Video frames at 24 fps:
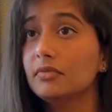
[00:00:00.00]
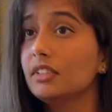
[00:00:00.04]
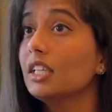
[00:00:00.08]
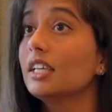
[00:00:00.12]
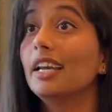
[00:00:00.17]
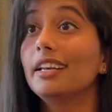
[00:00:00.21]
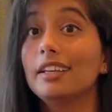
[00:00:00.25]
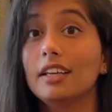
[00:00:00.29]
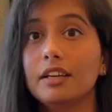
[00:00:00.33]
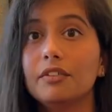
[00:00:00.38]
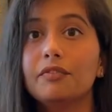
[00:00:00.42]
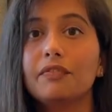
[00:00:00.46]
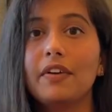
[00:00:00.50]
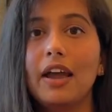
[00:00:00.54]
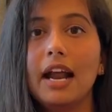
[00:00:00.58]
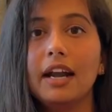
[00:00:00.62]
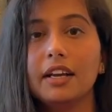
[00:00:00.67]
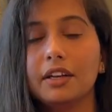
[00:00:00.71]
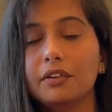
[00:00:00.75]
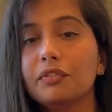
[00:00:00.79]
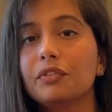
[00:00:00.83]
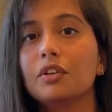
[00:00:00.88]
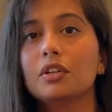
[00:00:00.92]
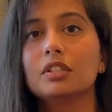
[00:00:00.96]
And in fact,
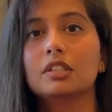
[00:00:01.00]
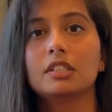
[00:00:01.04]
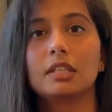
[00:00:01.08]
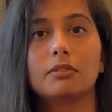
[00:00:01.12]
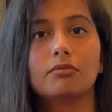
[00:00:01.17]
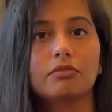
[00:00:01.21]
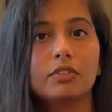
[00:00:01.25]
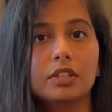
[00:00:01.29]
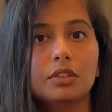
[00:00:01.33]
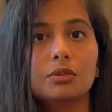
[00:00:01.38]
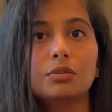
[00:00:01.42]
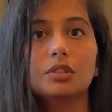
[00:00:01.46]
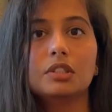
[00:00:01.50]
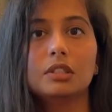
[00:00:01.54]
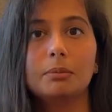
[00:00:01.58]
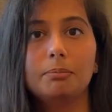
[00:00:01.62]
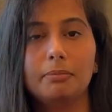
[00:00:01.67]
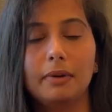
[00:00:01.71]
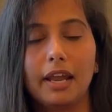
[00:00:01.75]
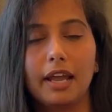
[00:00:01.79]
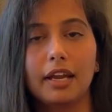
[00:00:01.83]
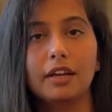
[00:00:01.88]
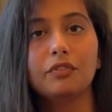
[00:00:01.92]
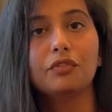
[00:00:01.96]
if you're someone who is
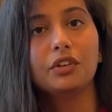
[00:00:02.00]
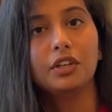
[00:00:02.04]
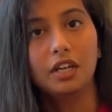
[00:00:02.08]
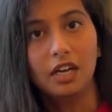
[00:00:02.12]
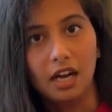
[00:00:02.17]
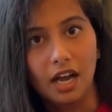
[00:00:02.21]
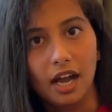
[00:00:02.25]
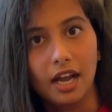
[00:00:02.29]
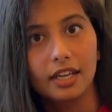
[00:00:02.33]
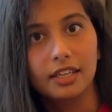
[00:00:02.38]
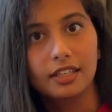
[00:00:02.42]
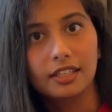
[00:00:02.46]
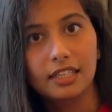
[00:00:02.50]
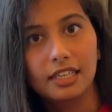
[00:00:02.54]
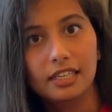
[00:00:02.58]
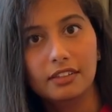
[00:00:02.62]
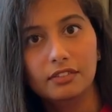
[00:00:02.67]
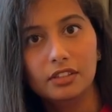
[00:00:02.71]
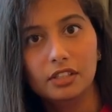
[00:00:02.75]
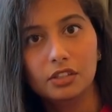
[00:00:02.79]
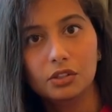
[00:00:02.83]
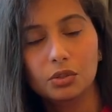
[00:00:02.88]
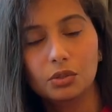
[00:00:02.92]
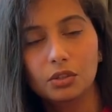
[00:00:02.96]
applying for a higher
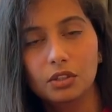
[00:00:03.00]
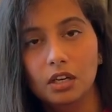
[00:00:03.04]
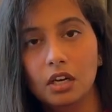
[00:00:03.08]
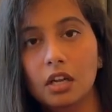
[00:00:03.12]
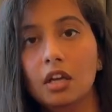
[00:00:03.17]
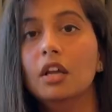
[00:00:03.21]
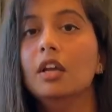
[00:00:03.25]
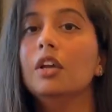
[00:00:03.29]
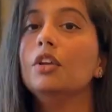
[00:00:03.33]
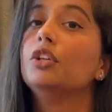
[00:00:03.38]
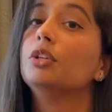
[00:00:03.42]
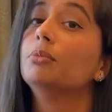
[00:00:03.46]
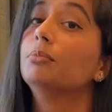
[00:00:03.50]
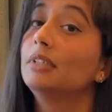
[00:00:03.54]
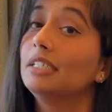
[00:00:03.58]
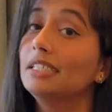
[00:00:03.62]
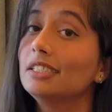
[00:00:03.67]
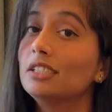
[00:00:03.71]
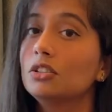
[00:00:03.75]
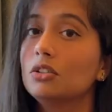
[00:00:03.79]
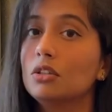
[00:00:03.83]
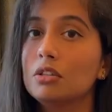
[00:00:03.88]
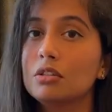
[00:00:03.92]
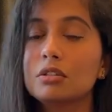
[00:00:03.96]
level role, you
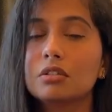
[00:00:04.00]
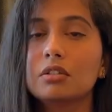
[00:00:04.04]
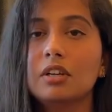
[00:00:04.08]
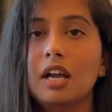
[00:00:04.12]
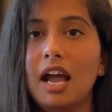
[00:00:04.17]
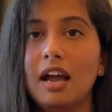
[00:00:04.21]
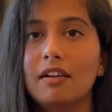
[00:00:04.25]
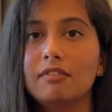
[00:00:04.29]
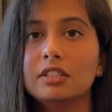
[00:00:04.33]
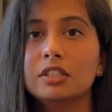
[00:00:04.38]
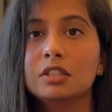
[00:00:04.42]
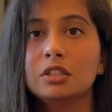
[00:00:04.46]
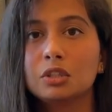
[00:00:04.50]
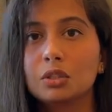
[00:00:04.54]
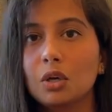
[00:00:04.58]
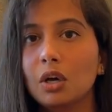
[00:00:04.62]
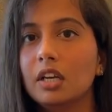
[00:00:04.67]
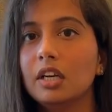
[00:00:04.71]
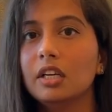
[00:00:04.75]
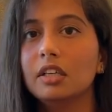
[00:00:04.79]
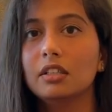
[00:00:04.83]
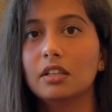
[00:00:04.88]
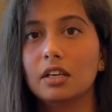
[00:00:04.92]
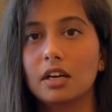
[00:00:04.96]
must also have a
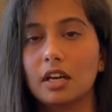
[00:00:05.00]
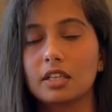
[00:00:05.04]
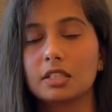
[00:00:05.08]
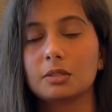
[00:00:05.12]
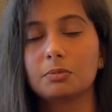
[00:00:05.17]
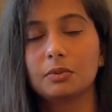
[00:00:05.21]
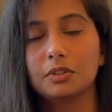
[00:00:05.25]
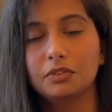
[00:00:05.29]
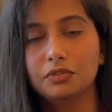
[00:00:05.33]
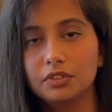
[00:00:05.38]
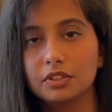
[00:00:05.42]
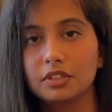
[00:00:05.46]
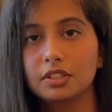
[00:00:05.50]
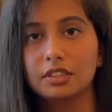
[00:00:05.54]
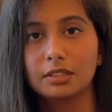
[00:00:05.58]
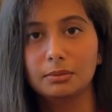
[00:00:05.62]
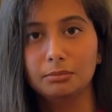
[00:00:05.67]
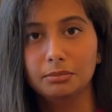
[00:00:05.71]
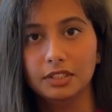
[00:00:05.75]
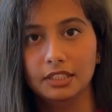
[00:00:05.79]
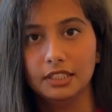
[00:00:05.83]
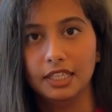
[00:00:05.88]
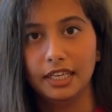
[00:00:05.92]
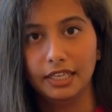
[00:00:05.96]
solid grasp of system
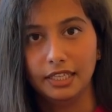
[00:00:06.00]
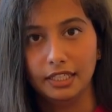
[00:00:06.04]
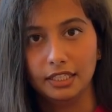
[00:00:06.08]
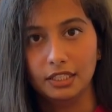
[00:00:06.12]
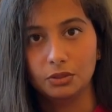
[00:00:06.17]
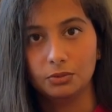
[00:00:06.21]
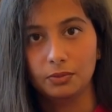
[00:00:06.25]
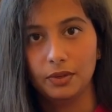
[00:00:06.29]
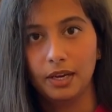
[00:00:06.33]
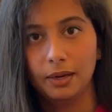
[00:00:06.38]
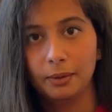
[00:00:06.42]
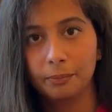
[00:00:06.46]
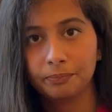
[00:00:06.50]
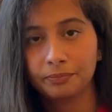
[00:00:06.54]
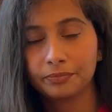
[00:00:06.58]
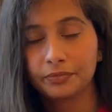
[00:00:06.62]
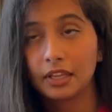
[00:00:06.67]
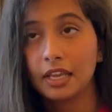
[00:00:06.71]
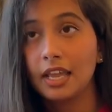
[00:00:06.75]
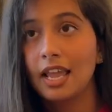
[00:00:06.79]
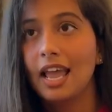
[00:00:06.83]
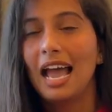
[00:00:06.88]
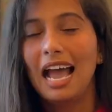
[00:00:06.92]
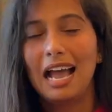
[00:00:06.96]
design as well.
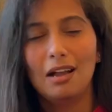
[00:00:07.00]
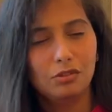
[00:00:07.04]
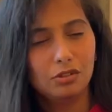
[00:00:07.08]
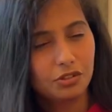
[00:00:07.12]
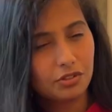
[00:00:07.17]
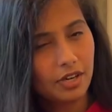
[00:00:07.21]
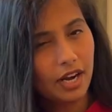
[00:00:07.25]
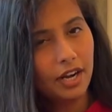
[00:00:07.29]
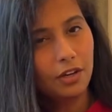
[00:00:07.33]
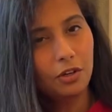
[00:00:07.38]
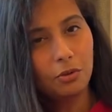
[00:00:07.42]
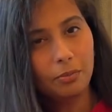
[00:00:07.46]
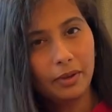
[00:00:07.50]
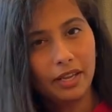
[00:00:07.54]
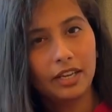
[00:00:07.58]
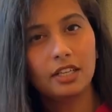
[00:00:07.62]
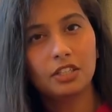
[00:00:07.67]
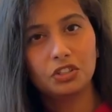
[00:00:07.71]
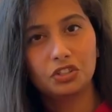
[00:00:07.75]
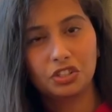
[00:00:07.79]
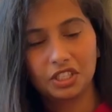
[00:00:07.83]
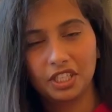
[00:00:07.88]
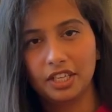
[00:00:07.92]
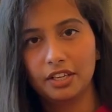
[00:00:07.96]
I will try to make
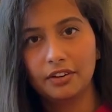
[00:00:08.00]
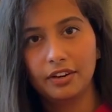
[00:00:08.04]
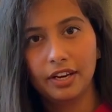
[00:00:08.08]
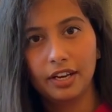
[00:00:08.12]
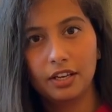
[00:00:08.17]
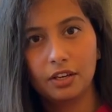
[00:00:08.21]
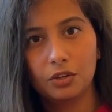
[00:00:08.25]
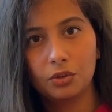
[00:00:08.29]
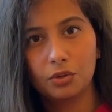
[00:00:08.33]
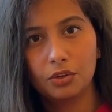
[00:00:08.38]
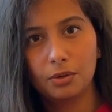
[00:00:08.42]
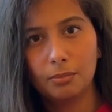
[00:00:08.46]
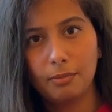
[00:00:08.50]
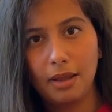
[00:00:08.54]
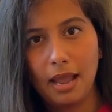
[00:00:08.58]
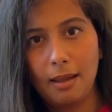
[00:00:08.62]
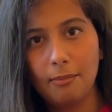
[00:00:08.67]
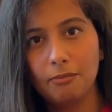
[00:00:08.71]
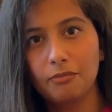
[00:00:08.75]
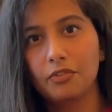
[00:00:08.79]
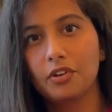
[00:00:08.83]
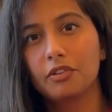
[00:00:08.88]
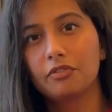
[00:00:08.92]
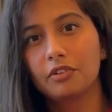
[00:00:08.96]
a generic roadmap
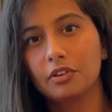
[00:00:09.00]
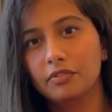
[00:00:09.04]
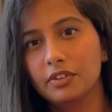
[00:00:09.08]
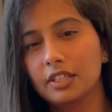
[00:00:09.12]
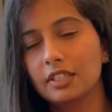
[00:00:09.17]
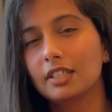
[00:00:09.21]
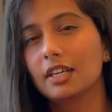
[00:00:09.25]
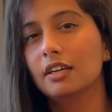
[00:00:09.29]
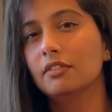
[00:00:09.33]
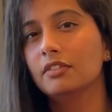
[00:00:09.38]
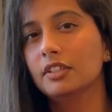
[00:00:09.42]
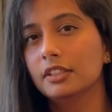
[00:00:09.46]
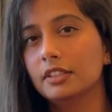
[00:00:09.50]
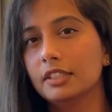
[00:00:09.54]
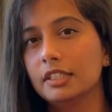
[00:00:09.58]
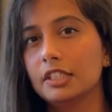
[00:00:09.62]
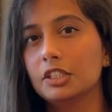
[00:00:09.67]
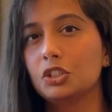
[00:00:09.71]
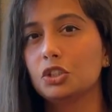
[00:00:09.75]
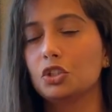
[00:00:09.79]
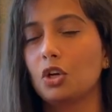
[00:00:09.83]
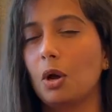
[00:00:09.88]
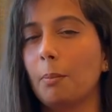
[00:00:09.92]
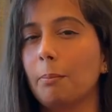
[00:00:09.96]
where we will cover
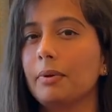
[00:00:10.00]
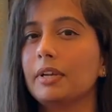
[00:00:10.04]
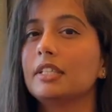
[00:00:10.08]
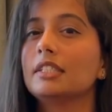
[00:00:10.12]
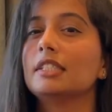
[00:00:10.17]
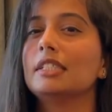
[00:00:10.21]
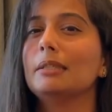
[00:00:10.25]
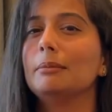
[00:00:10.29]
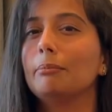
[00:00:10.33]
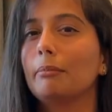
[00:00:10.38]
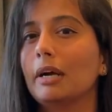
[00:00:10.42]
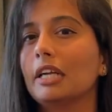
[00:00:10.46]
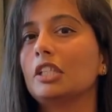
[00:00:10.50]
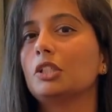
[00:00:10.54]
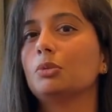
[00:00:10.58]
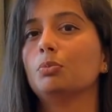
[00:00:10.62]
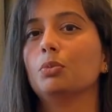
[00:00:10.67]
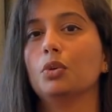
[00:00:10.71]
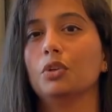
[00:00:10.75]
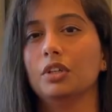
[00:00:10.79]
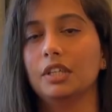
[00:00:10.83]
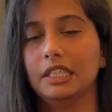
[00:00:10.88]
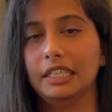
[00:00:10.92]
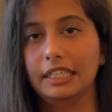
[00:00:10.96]
these topics in much
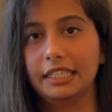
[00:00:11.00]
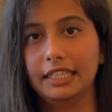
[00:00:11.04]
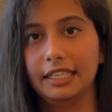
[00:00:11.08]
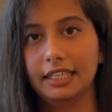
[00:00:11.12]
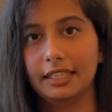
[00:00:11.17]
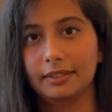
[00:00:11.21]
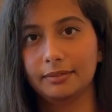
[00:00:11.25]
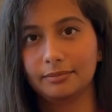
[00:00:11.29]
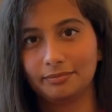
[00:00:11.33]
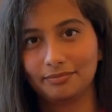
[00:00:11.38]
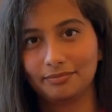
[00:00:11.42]
more detail.